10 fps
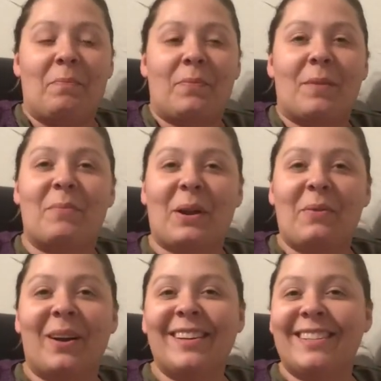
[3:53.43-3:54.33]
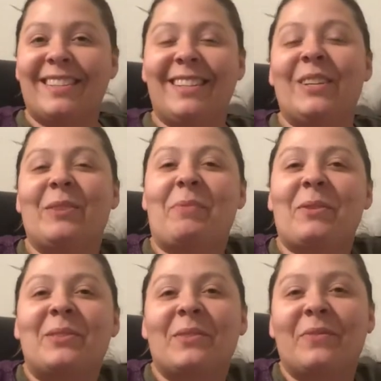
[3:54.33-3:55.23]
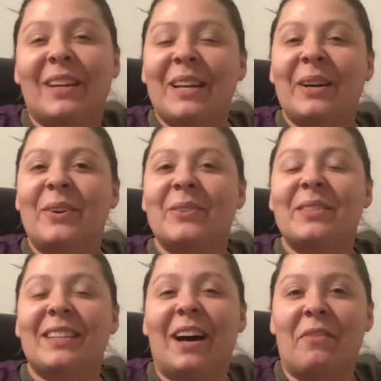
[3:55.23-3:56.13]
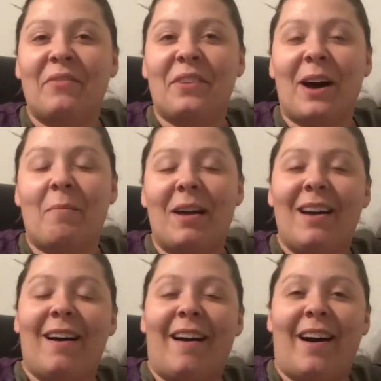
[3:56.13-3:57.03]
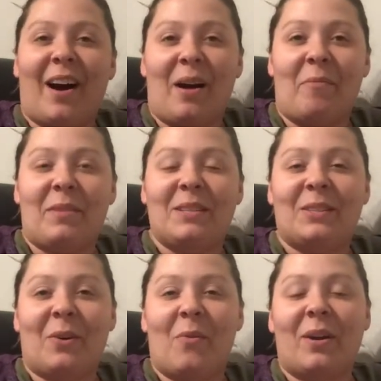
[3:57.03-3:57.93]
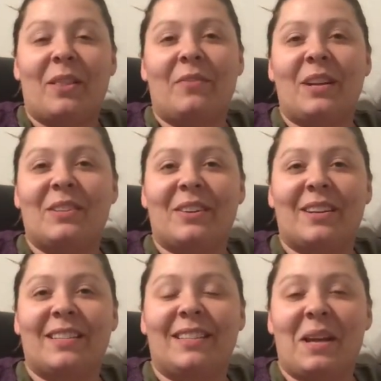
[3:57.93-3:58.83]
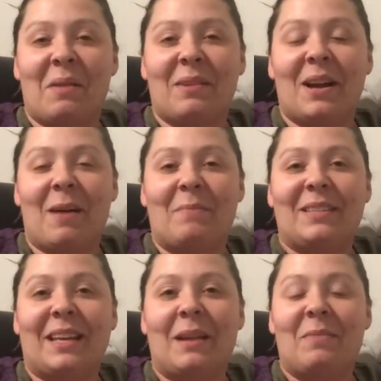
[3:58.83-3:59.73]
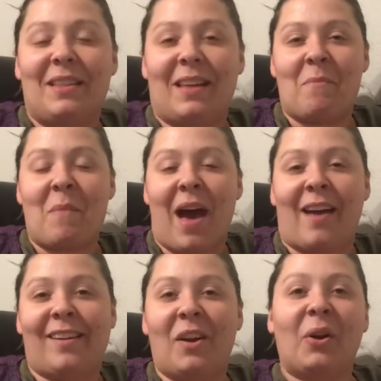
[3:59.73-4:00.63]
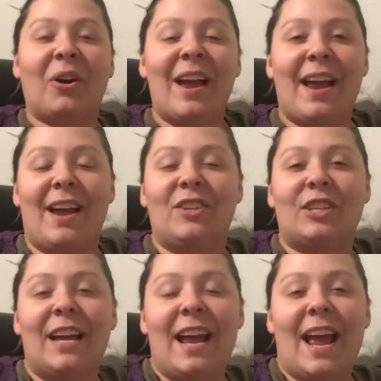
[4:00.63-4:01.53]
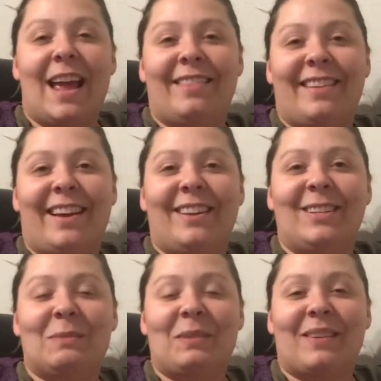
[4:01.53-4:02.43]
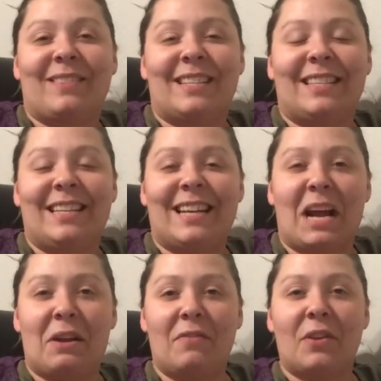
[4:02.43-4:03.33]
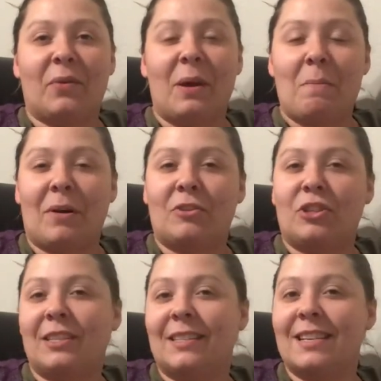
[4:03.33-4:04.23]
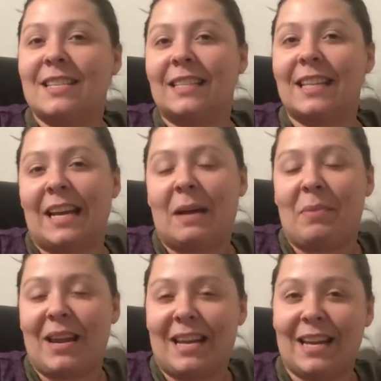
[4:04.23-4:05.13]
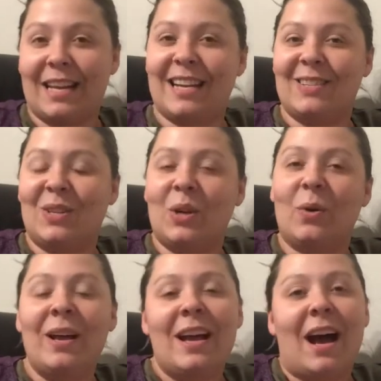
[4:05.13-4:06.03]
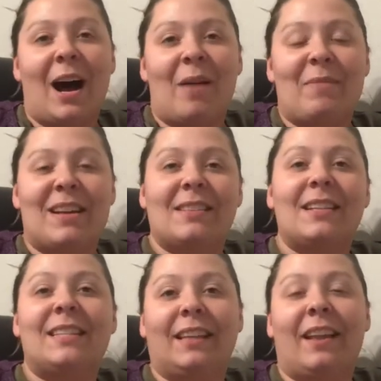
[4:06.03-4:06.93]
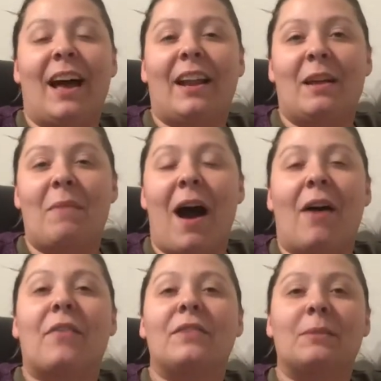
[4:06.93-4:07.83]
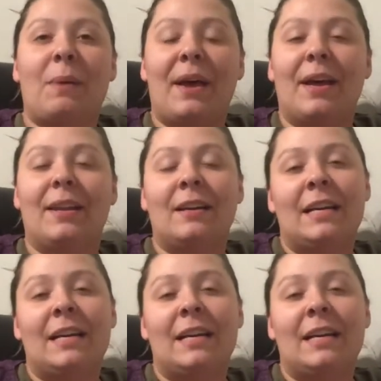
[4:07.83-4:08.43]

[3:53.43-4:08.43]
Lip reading: But I wanted to post some videos of them. So one of the videos you're gonna see coming up is gonna be them at a younger age, and then you'll be able to see kind of the rambunctiousness that a pig can get into, because I did let him out of his pen